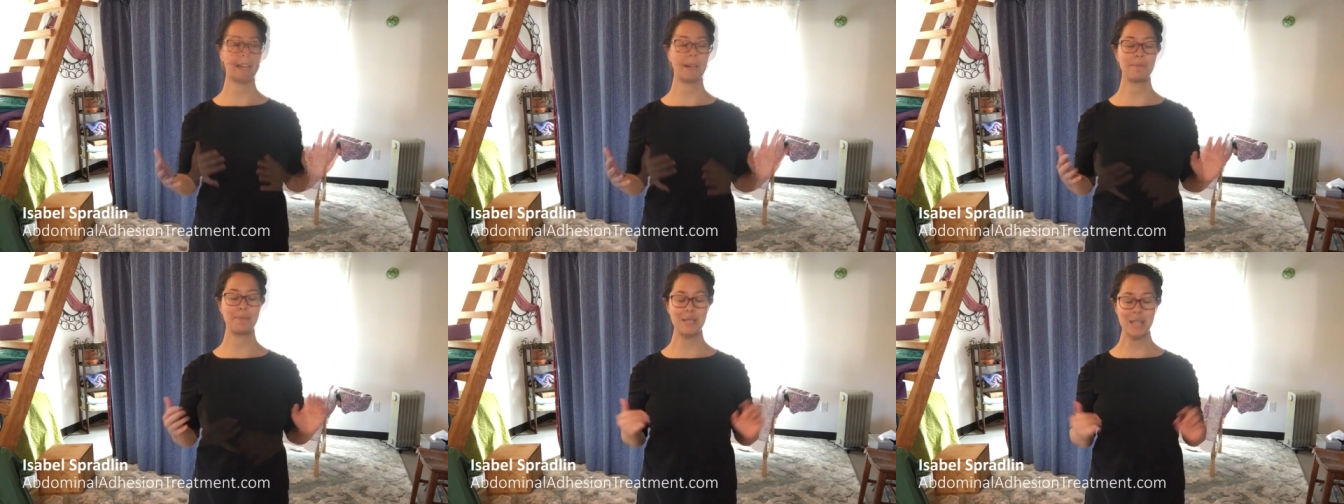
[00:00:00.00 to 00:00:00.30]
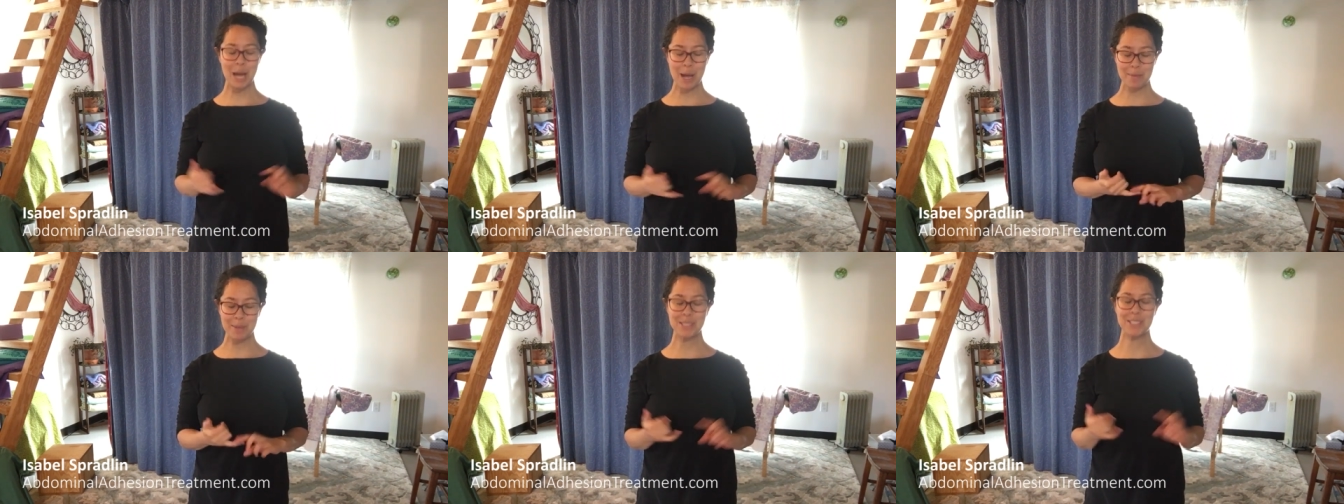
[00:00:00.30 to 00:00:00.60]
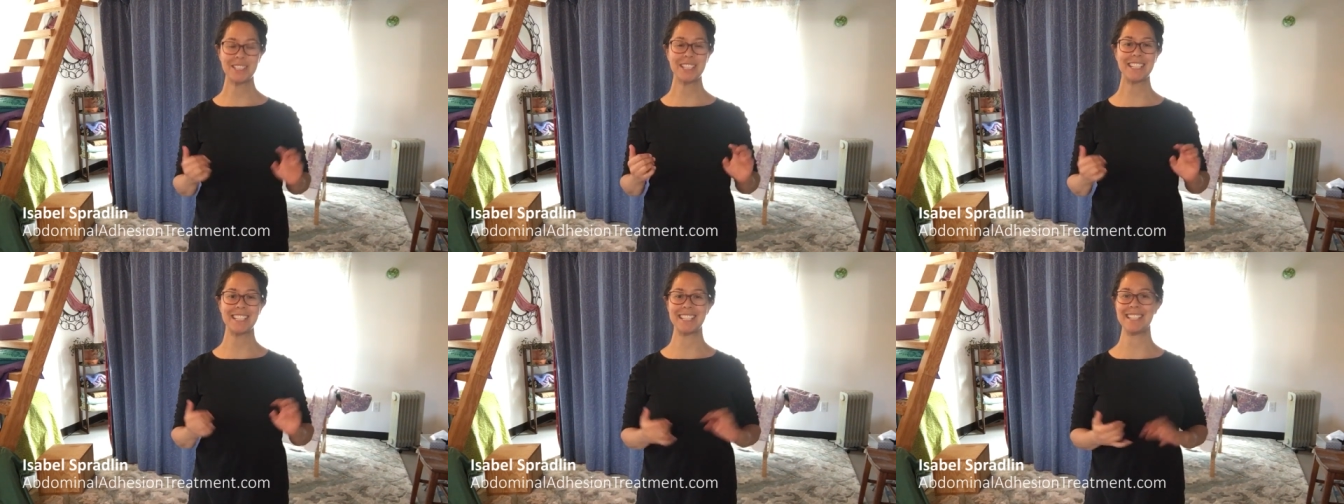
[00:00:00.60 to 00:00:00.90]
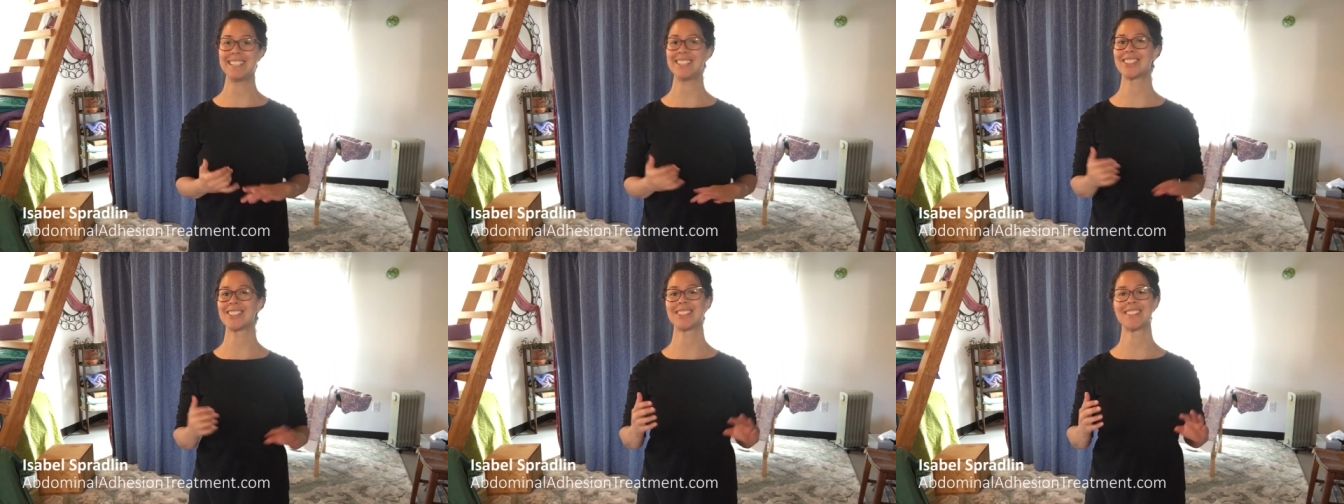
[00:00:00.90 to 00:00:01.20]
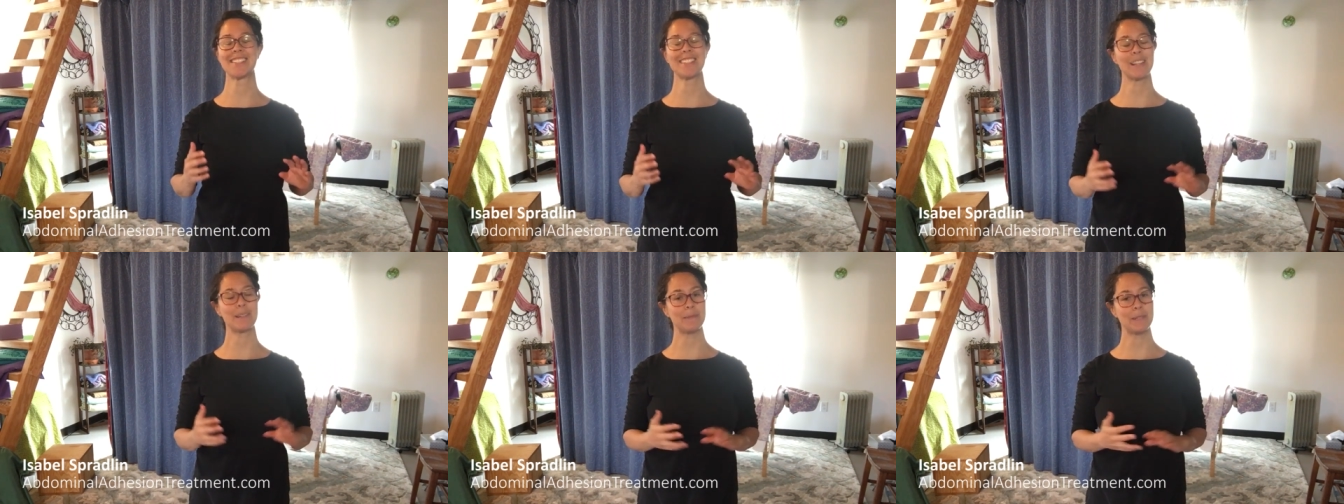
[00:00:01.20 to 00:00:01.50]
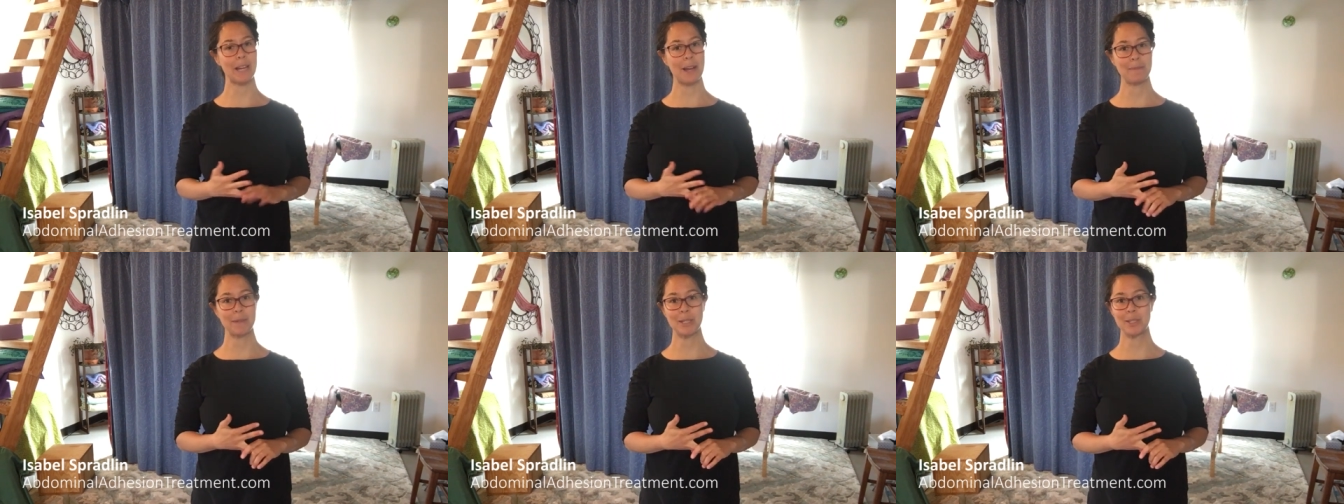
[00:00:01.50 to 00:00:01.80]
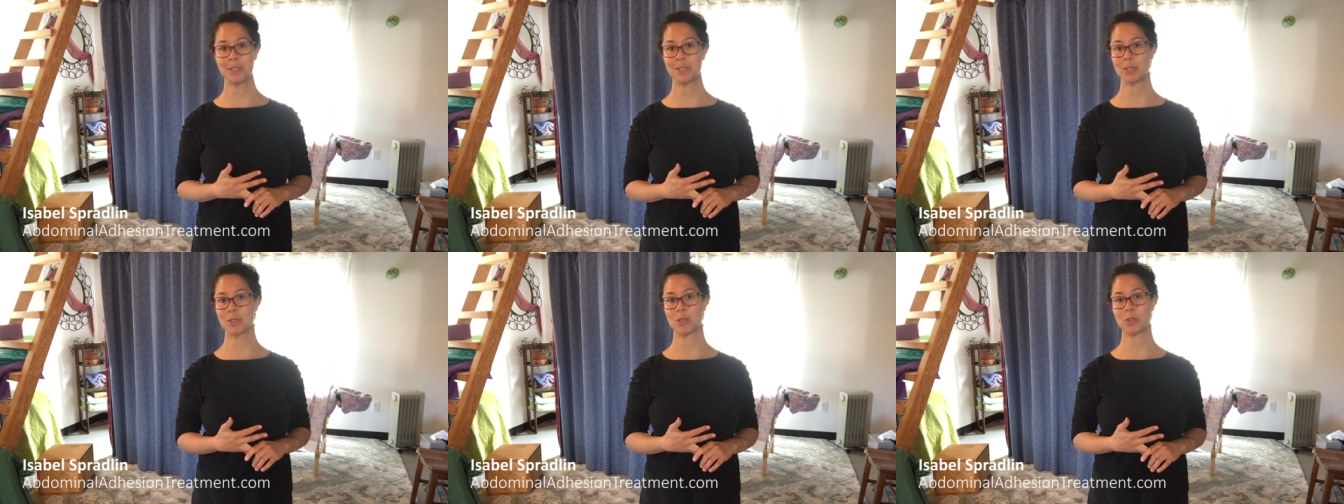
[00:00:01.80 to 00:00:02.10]
abdominal adhesions,
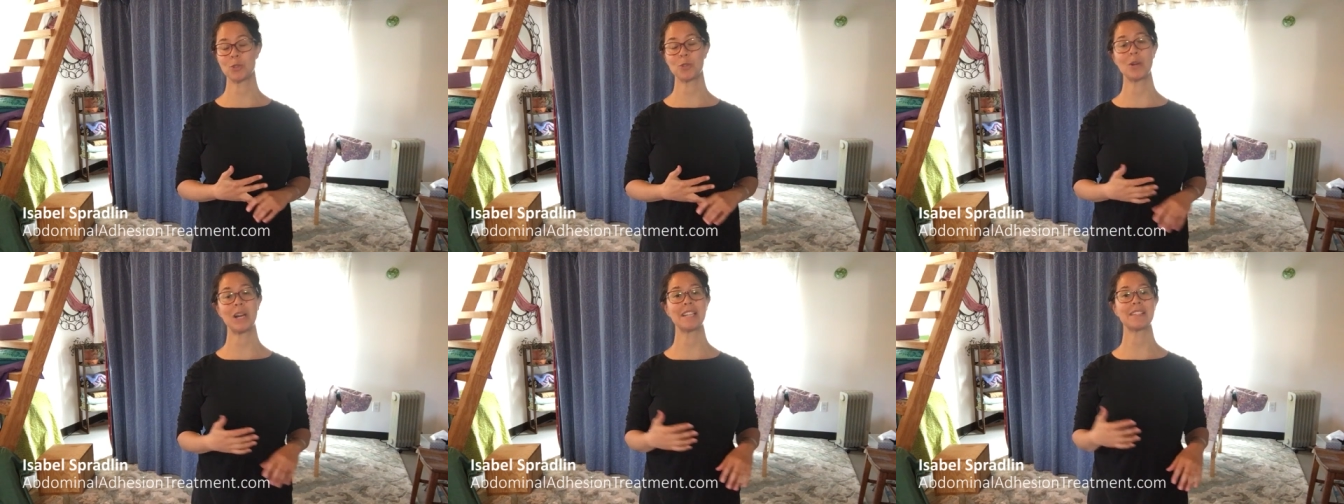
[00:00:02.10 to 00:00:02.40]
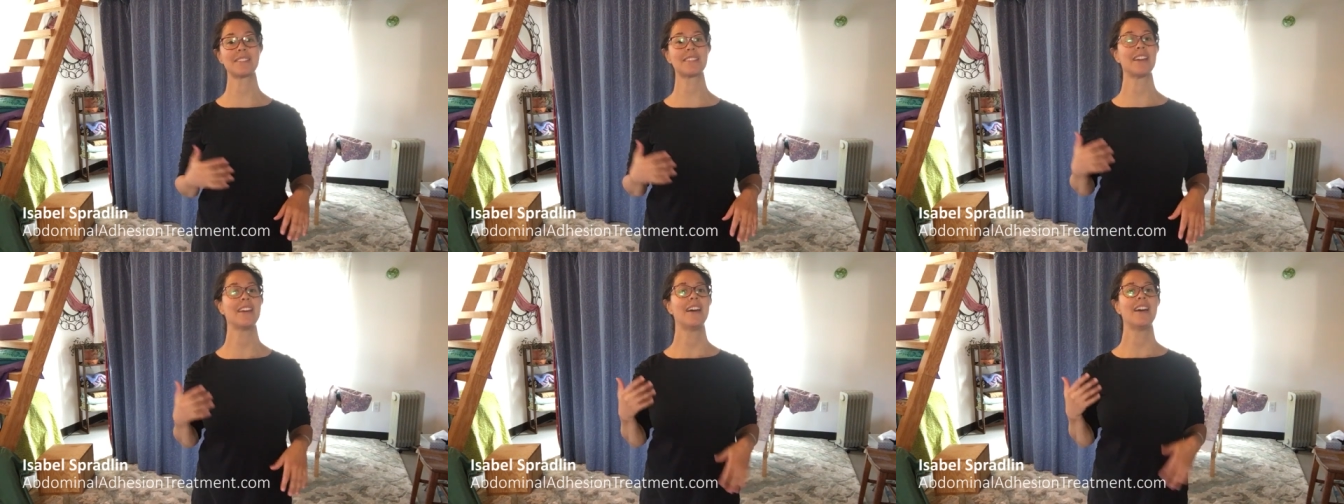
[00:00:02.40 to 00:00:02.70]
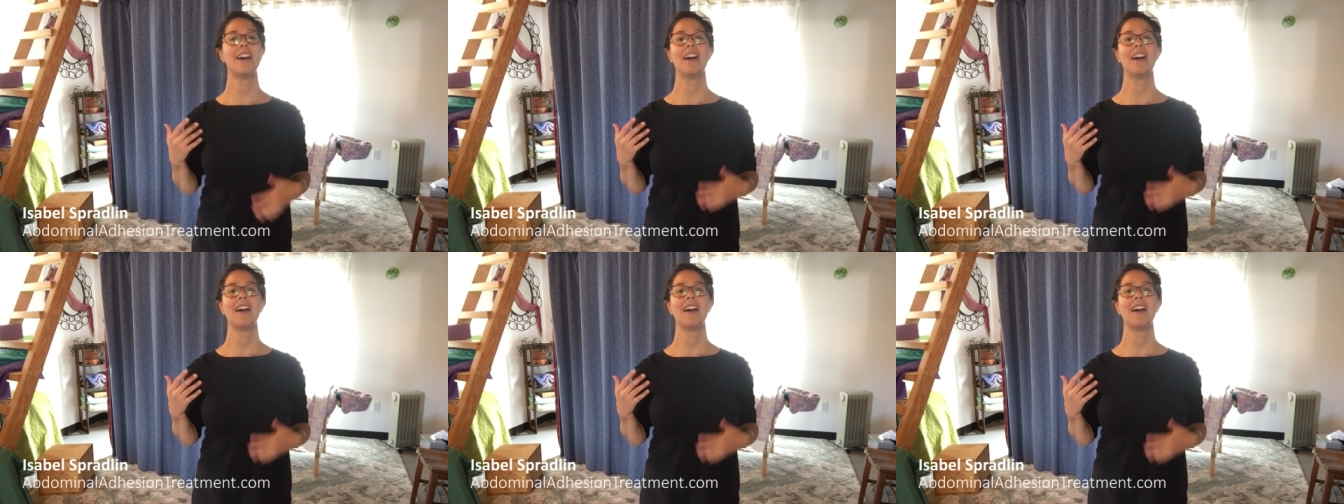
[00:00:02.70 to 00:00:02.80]
abdominal distress,